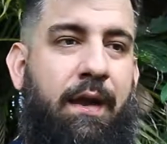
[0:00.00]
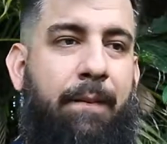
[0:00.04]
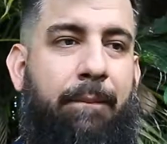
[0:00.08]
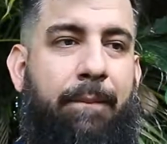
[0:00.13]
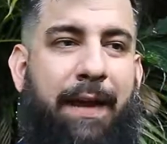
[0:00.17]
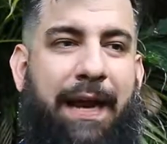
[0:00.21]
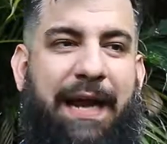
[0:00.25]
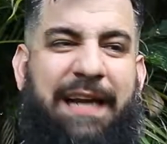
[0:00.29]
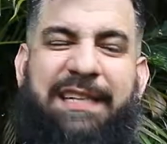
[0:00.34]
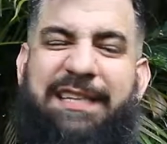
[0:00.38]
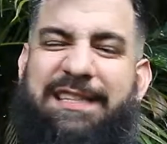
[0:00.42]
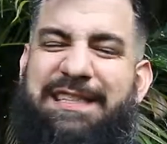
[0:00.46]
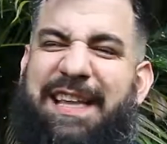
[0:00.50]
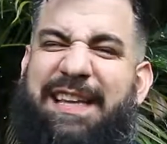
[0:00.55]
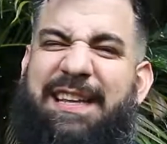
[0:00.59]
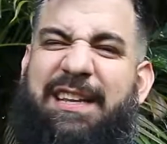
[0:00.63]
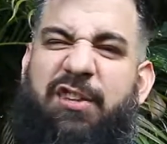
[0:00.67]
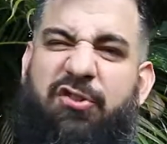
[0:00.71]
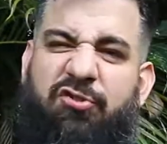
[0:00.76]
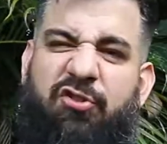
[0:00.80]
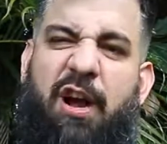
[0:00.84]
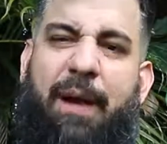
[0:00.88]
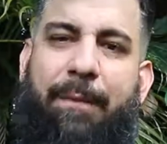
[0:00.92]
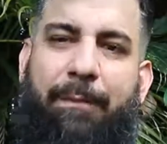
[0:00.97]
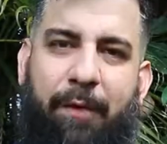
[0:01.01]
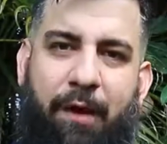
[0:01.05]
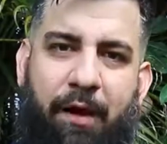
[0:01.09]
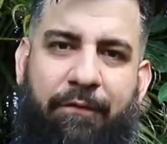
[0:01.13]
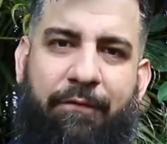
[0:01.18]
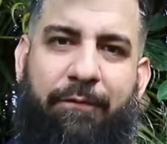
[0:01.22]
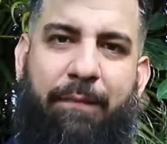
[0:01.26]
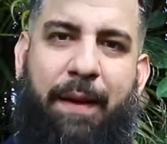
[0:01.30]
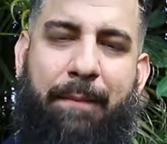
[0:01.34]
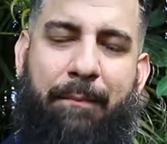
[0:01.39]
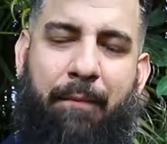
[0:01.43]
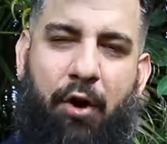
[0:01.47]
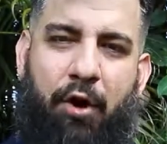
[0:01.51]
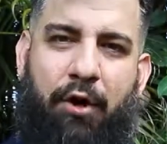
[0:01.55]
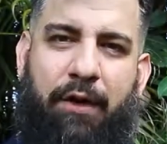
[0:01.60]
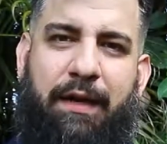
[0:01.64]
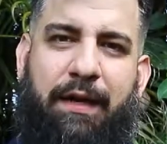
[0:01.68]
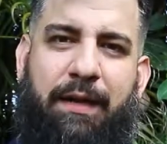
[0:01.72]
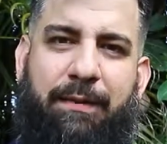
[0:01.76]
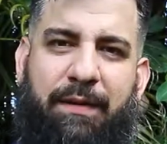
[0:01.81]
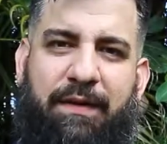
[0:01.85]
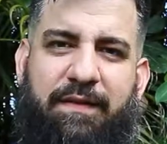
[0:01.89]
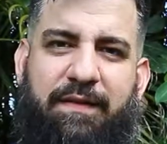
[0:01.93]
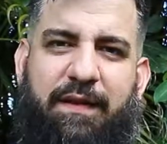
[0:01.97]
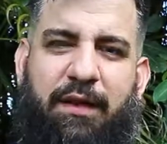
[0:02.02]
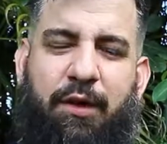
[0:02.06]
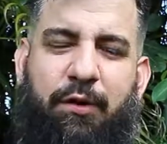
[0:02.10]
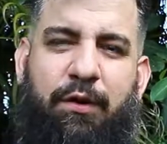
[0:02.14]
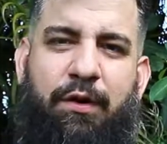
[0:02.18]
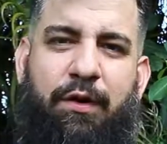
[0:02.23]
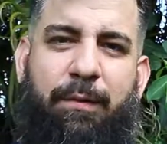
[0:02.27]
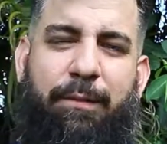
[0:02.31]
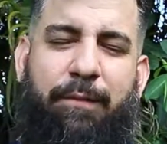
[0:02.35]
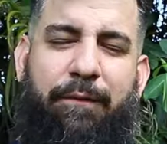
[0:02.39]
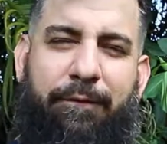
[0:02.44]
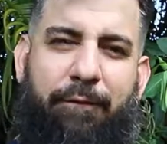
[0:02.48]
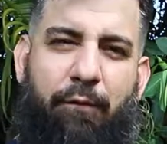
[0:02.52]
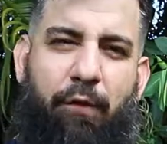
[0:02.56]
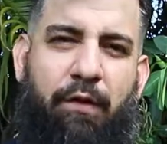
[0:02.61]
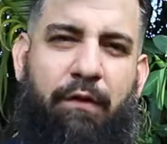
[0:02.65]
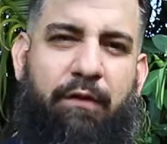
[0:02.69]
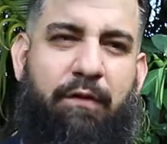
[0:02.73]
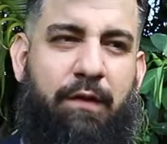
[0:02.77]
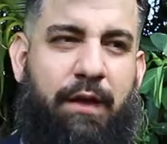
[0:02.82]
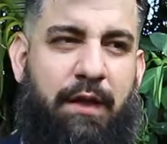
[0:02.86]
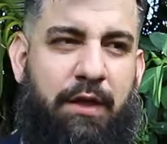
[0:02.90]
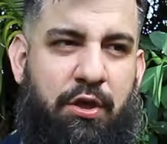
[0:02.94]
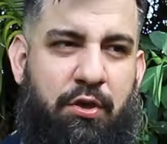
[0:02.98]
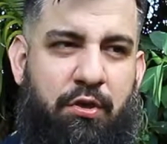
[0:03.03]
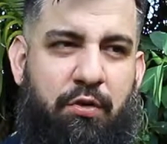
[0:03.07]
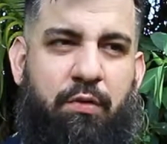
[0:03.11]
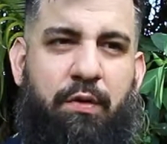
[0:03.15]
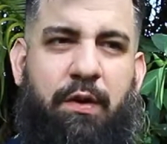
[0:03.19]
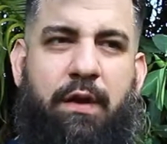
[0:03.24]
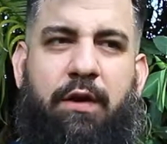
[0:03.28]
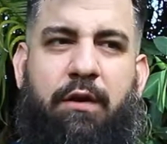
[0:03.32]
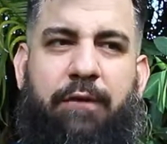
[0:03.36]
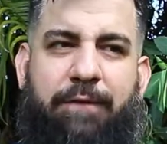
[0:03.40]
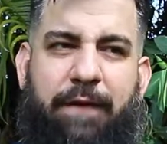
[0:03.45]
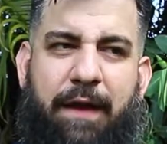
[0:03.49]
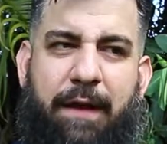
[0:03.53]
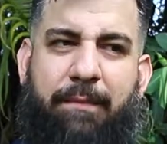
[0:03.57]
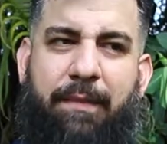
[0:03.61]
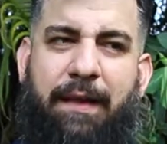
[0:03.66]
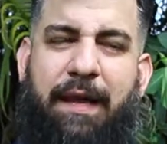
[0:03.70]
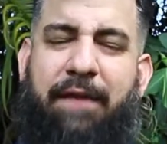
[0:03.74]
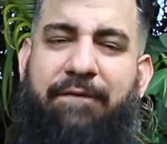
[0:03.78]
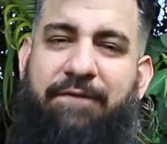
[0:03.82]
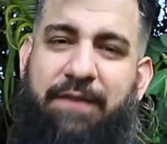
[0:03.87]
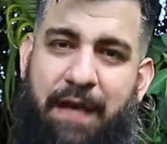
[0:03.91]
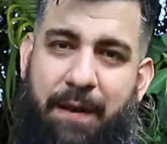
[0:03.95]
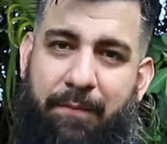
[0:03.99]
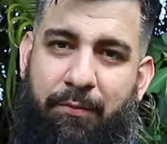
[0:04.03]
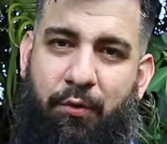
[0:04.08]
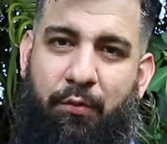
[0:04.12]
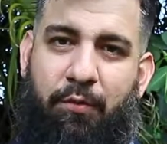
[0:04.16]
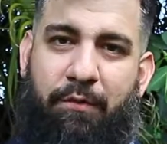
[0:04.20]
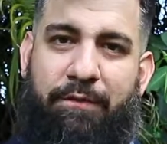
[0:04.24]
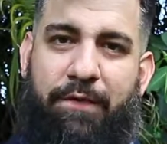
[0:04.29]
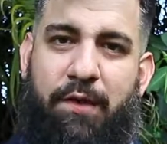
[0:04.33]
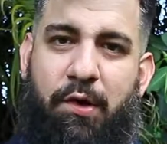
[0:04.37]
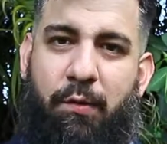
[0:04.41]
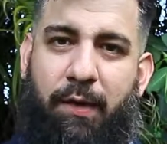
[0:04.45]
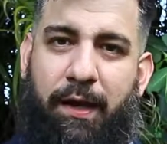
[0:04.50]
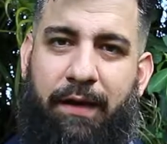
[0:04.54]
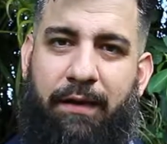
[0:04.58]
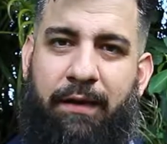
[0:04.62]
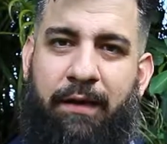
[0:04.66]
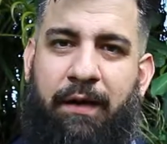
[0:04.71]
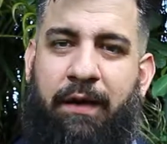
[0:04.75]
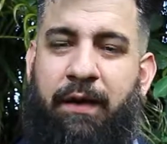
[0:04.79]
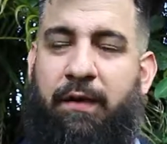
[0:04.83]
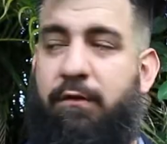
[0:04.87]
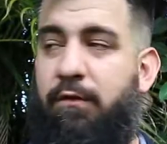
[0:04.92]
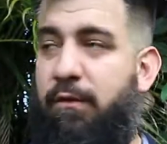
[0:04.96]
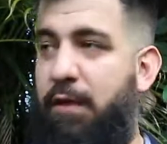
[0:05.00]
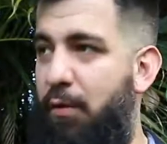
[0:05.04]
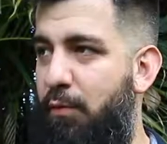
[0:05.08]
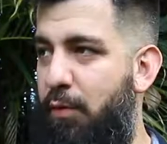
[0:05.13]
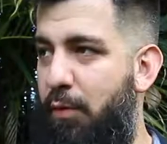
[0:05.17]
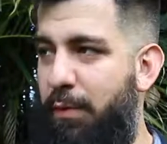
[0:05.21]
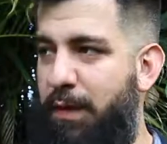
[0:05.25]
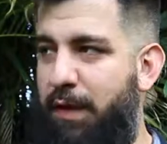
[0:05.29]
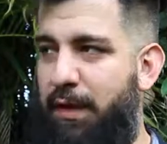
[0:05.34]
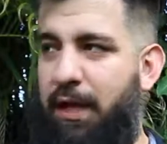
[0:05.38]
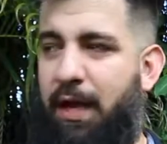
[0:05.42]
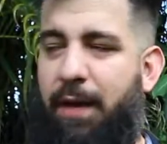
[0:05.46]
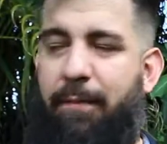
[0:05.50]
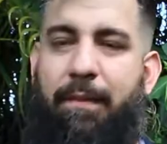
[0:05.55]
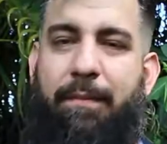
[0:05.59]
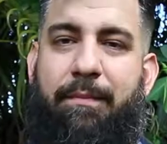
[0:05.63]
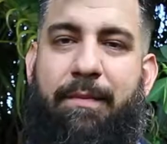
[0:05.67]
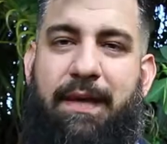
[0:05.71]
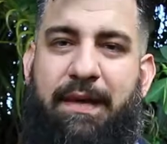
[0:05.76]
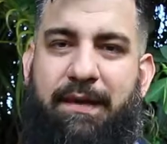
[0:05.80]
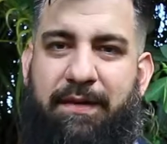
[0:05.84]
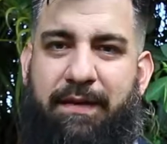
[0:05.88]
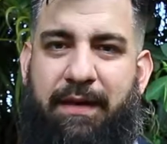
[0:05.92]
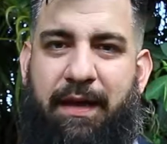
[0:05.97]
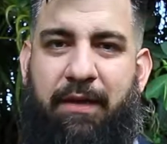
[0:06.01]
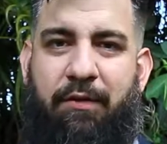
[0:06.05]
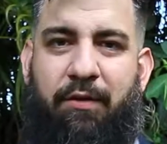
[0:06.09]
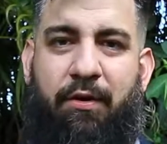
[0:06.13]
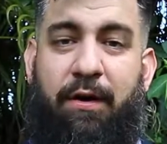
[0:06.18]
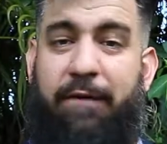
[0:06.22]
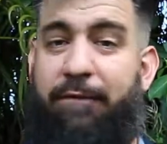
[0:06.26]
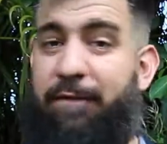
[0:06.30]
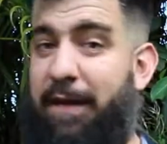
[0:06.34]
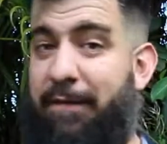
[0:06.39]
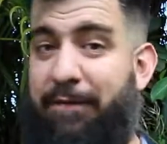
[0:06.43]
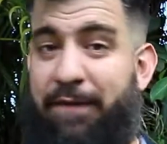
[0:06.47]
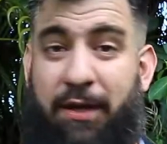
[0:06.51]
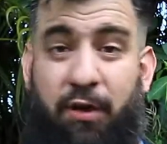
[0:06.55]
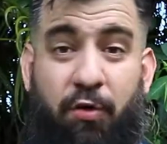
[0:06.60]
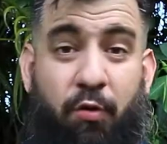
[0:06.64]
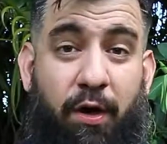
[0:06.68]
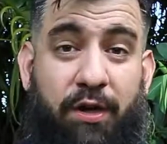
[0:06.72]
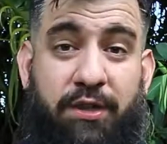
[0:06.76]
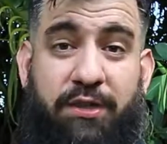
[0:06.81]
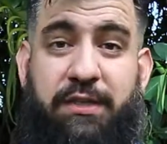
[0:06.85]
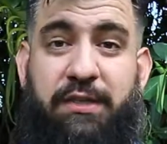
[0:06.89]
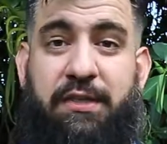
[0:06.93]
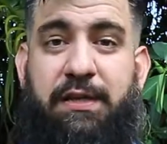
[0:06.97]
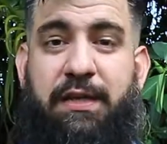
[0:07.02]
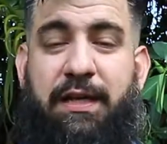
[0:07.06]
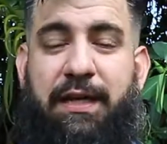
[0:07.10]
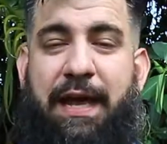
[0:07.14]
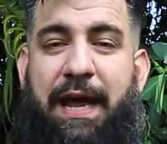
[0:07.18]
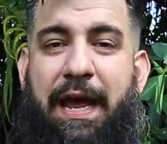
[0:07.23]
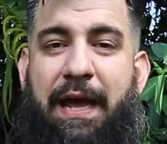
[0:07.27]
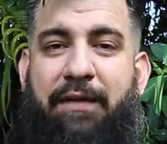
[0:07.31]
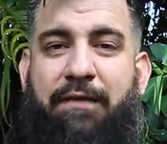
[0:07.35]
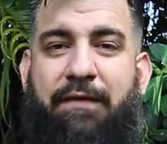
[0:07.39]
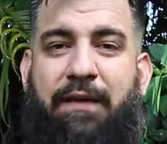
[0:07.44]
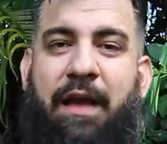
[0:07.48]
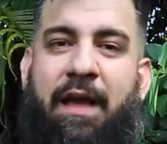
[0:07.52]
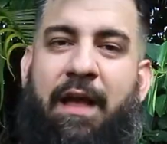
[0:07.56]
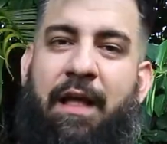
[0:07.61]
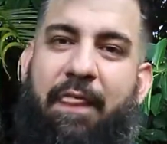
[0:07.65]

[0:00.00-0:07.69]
but I just like to drop off my marketing material before so that you and your family have time to review it, so that when we come and meet together, if you have any questions, you can ask.